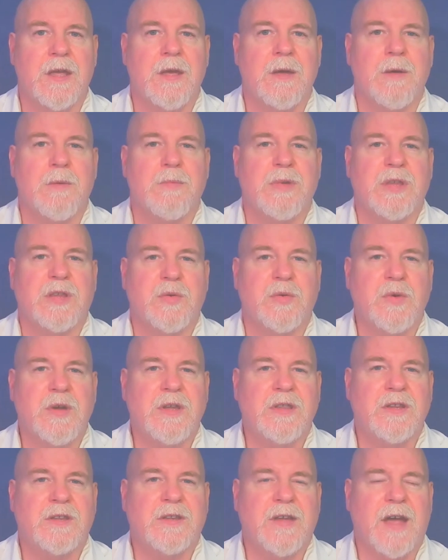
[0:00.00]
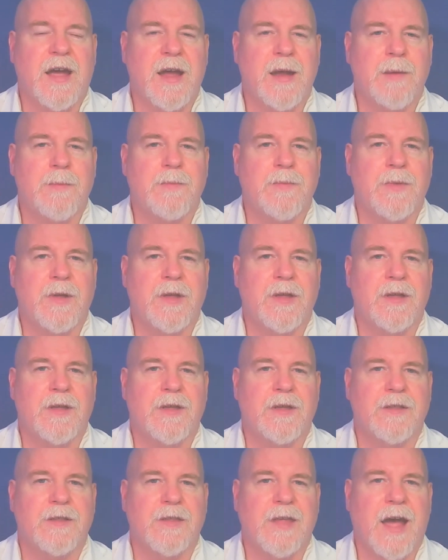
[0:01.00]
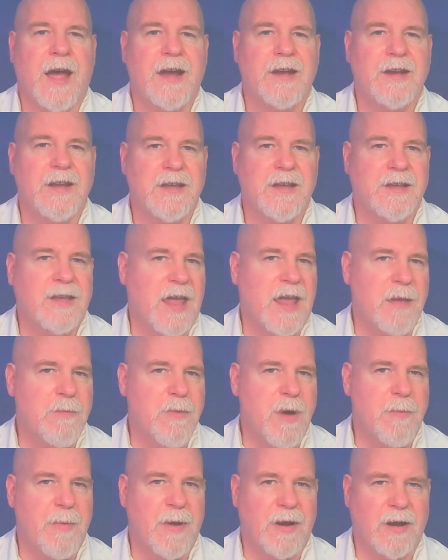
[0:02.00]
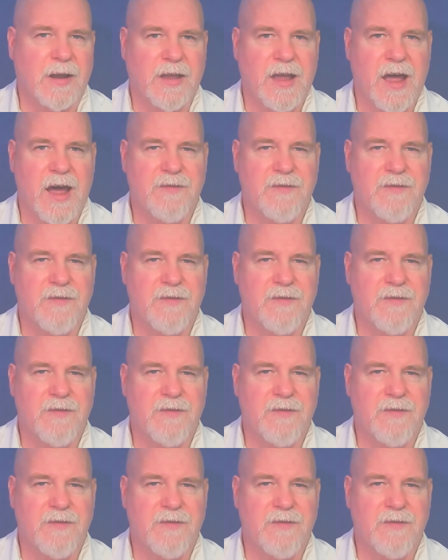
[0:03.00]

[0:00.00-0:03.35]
Between the time the idea came up on a